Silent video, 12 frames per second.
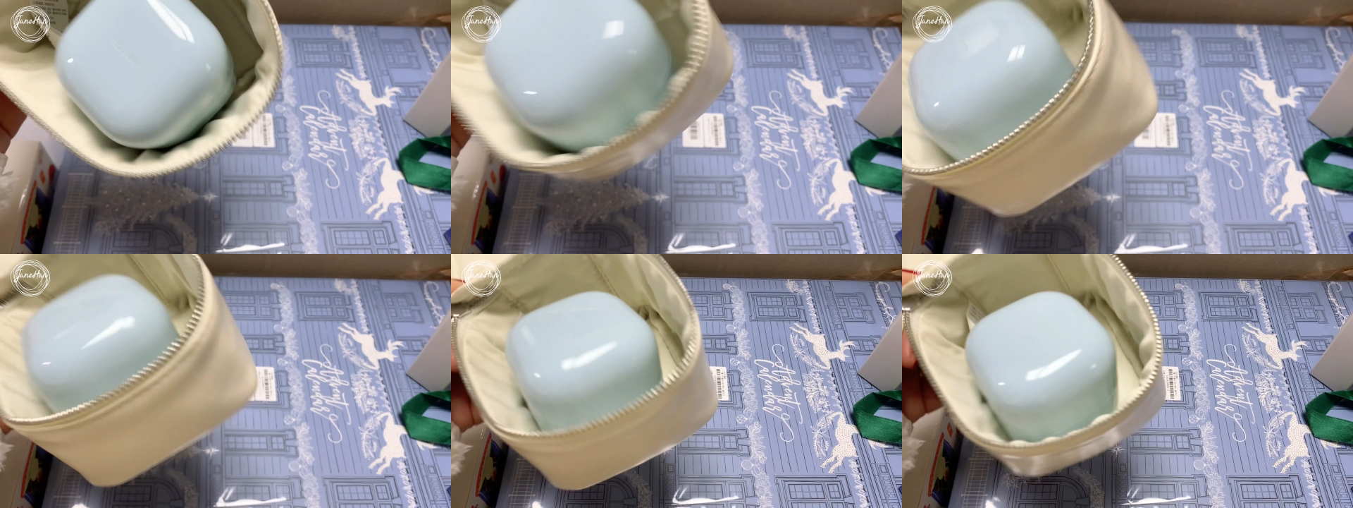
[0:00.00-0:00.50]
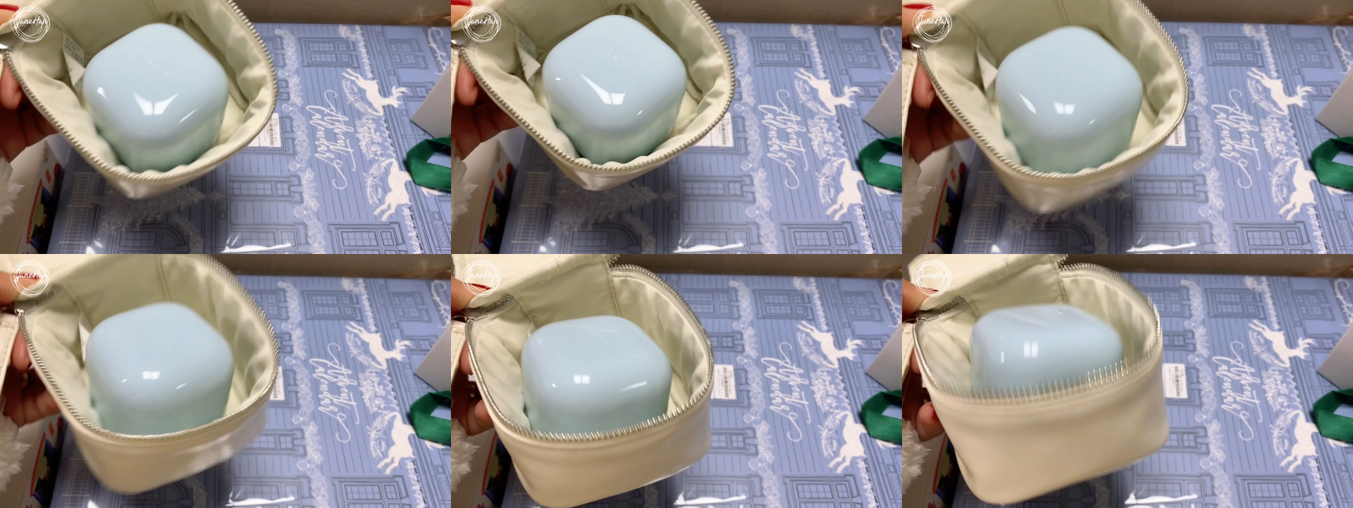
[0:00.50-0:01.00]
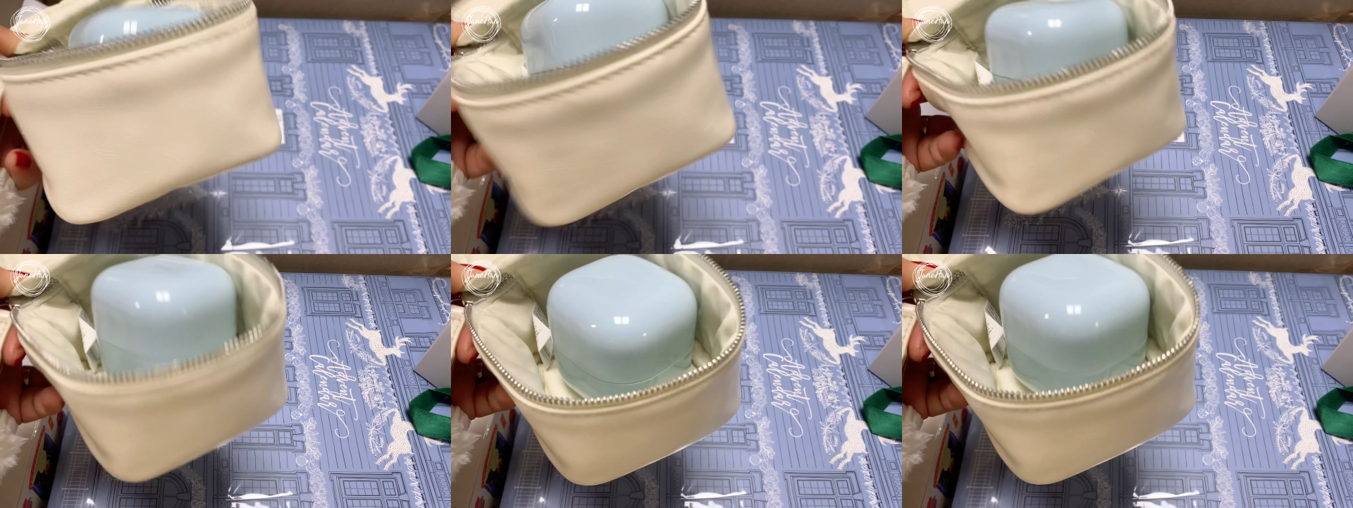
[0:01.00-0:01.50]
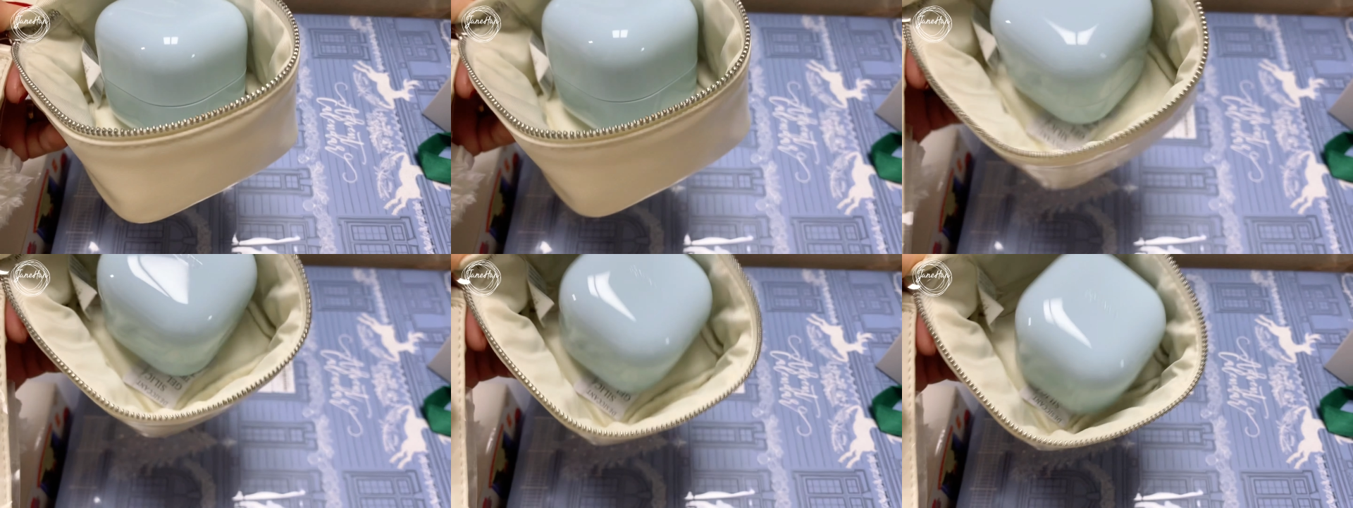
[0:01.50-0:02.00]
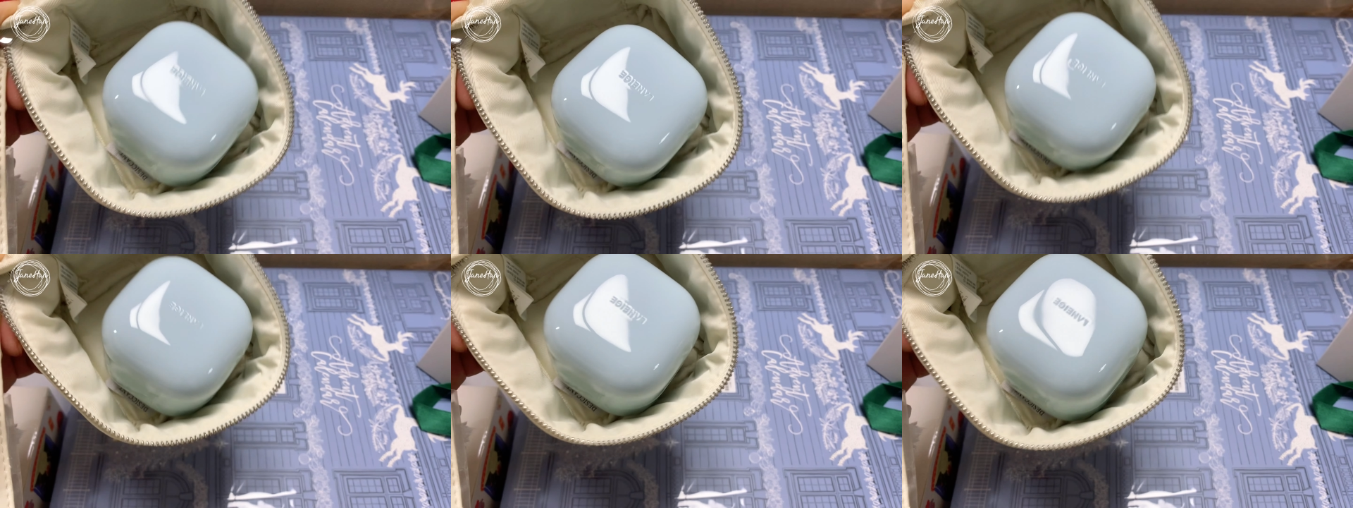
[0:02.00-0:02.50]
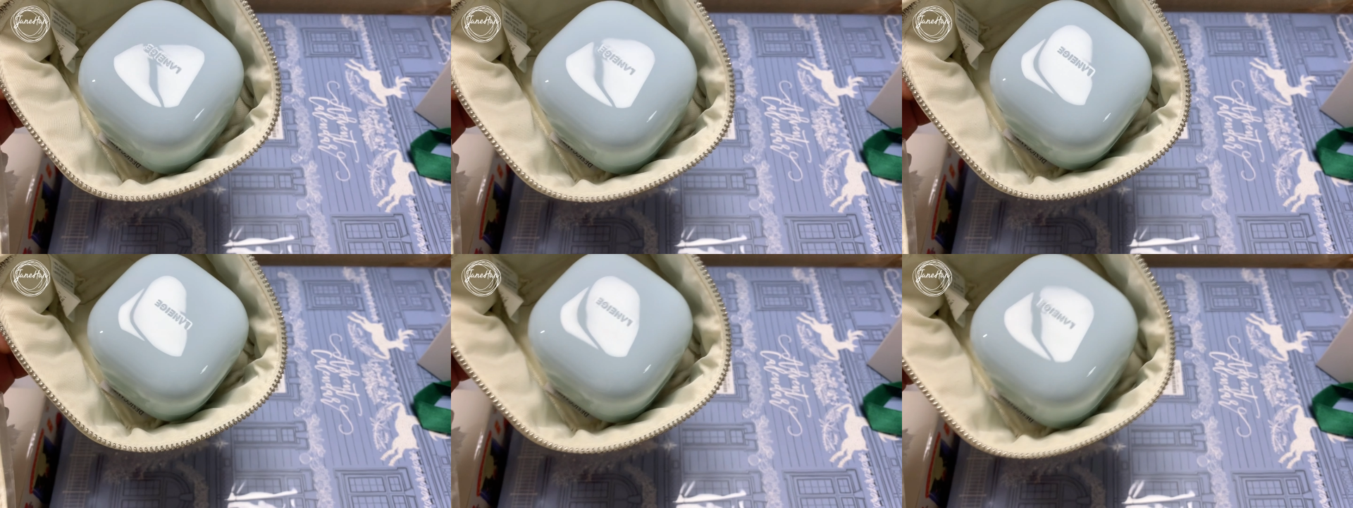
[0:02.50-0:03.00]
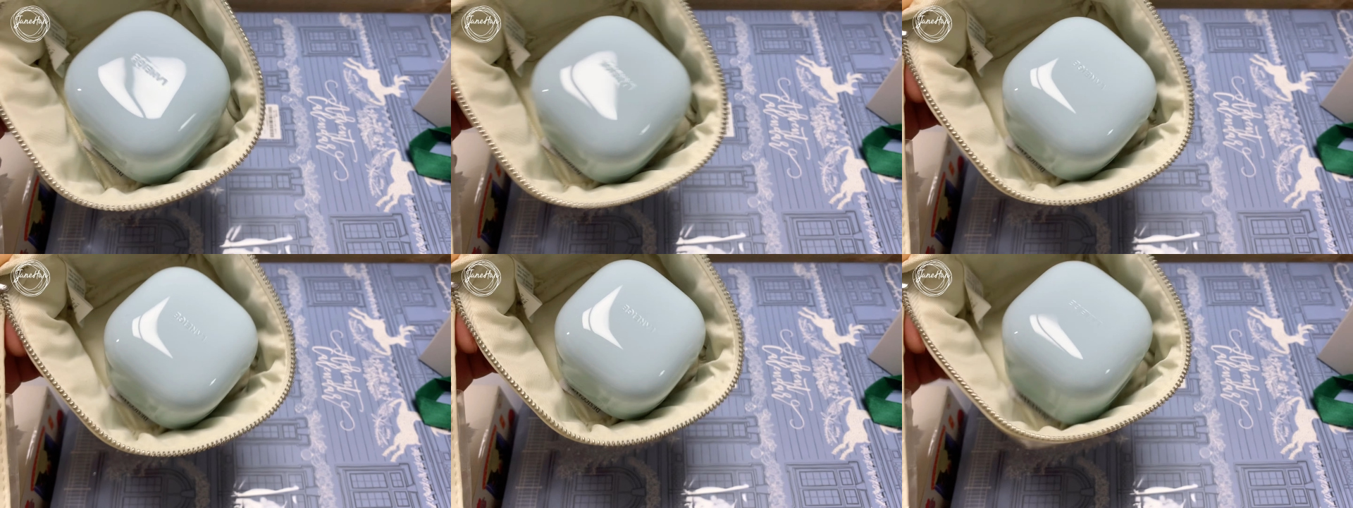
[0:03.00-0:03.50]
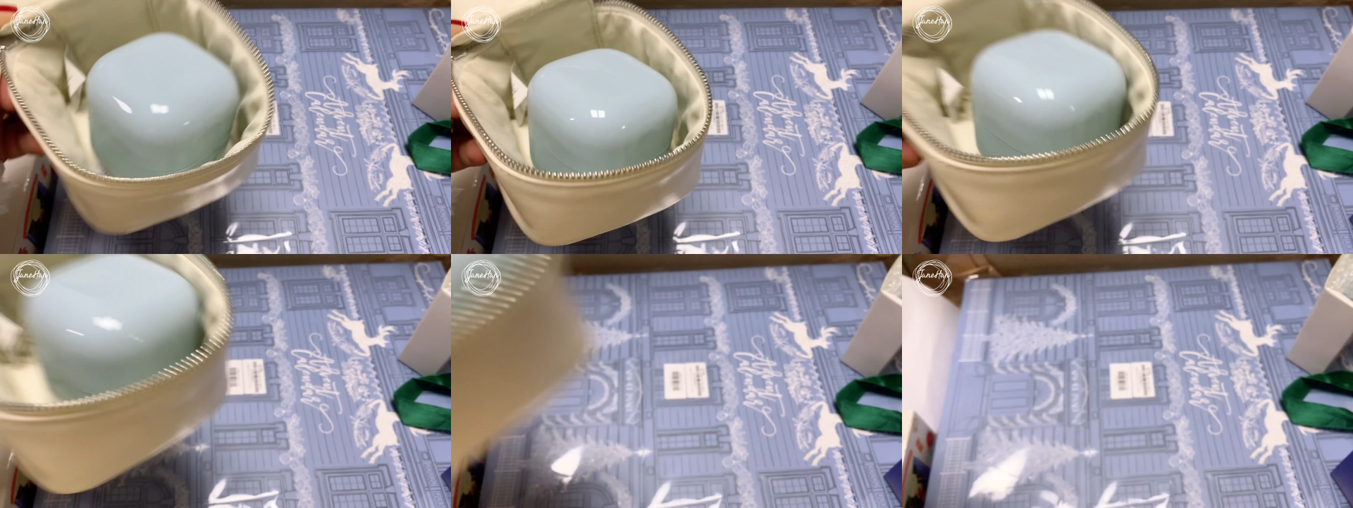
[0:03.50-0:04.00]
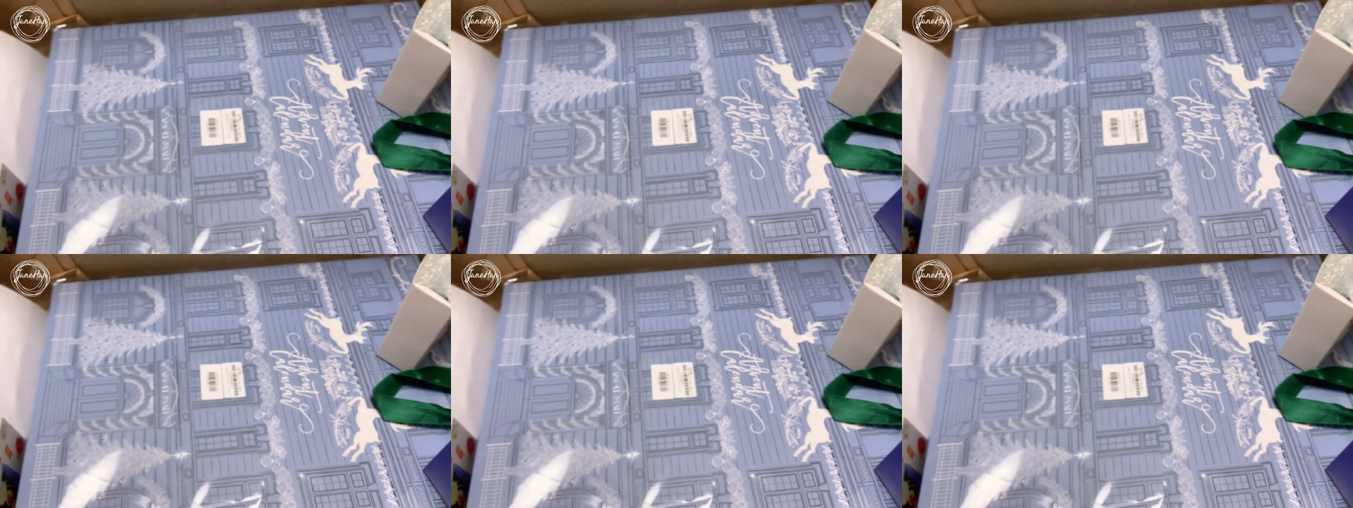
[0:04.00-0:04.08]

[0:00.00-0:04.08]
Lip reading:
No face is visible, so there are no lips to read.